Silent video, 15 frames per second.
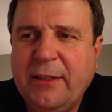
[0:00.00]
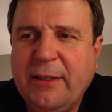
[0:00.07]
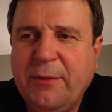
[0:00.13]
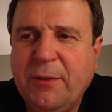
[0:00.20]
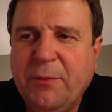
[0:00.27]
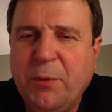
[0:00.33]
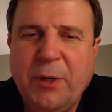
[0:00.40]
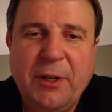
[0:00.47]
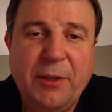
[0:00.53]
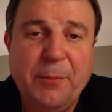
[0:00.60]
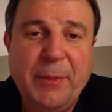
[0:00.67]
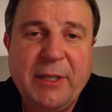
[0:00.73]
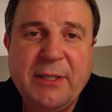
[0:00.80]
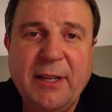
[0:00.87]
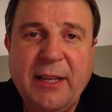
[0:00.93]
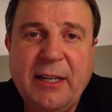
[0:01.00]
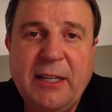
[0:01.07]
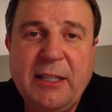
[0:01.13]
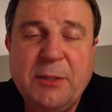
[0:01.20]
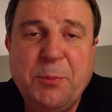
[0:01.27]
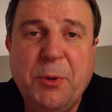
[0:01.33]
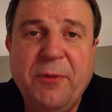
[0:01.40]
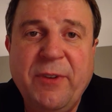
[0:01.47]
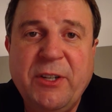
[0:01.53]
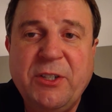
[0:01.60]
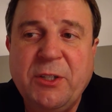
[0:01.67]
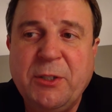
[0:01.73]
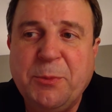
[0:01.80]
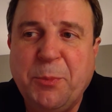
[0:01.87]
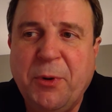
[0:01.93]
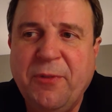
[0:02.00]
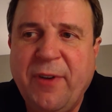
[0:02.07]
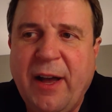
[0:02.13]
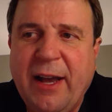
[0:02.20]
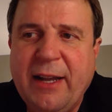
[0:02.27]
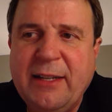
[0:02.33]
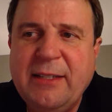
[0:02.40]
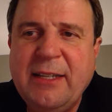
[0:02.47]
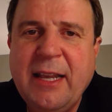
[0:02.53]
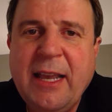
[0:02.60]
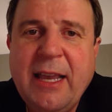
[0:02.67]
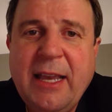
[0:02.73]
one of the miscellaneous provisions provides